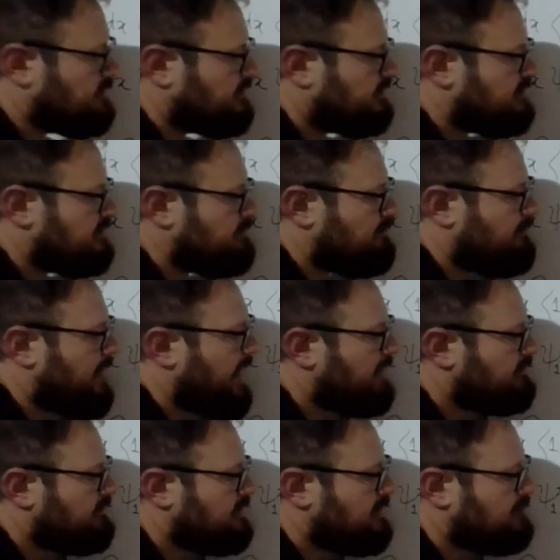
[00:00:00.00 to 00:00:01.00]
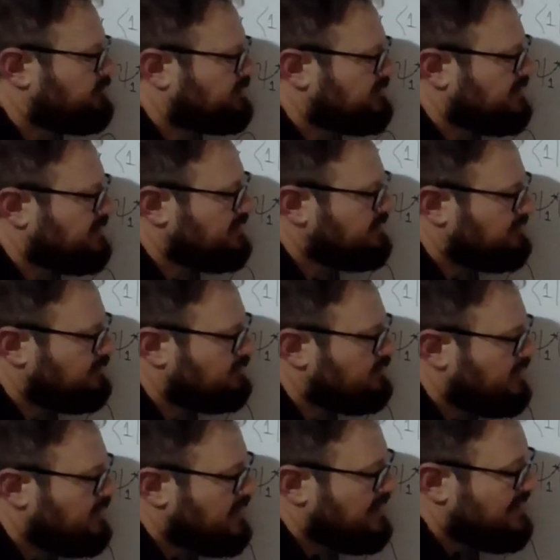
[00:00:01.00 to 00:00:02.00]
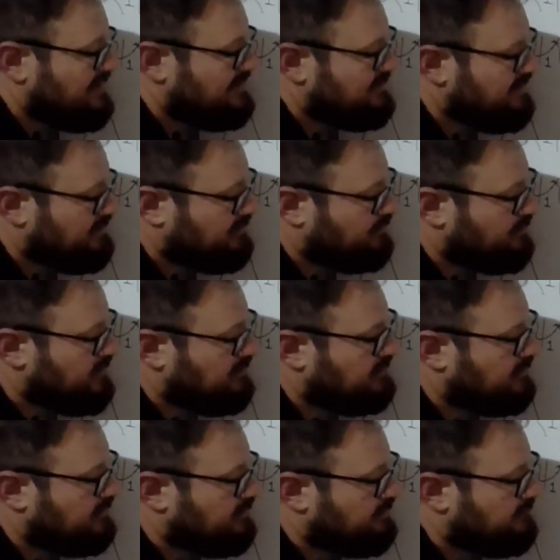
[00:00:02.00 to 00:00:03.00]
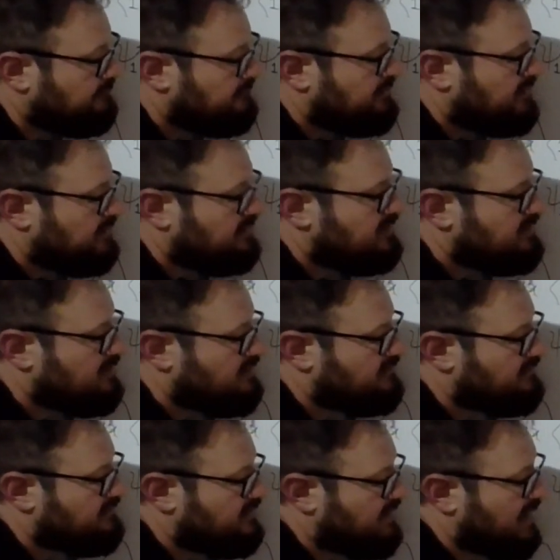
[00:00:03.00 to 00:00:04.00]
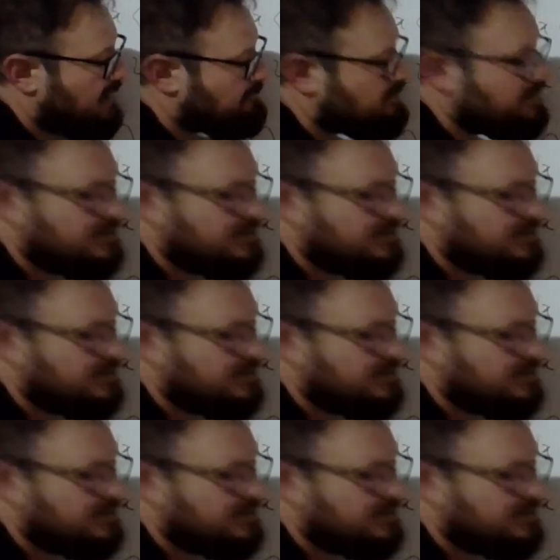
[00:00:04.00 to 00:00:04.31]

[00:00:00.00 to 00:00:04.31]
the barrier potential, in this region the overlap